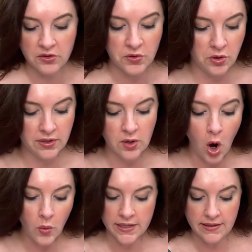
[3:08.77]
Drew was
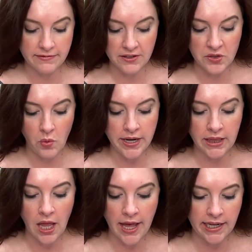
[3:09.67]
always the first one
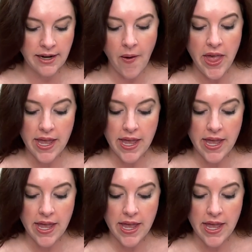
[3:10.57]
in line.